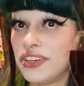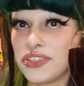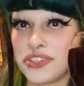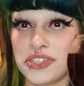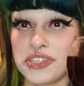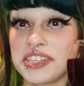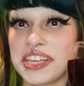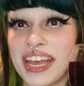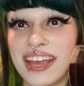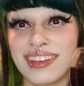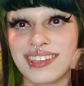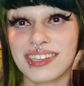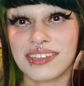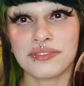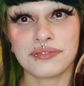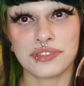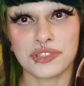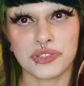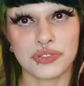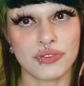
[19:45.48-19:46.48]
You're just asking
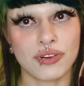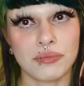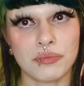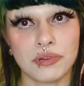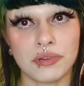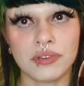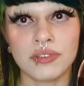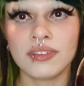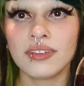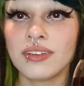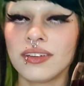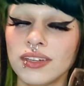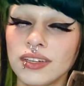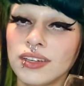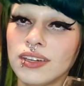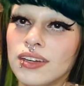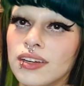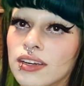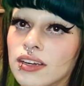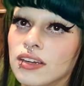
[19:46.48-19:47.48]
for trouble.
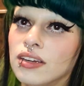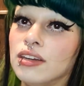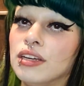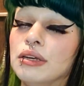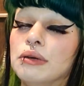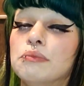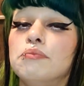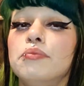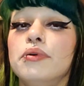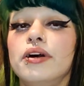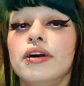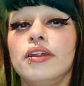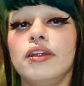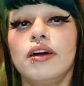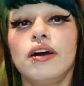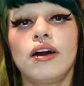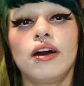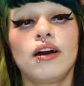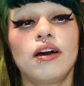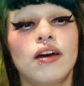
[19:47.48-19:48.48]

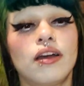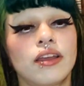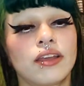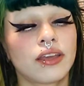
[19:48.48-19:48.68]
But uh,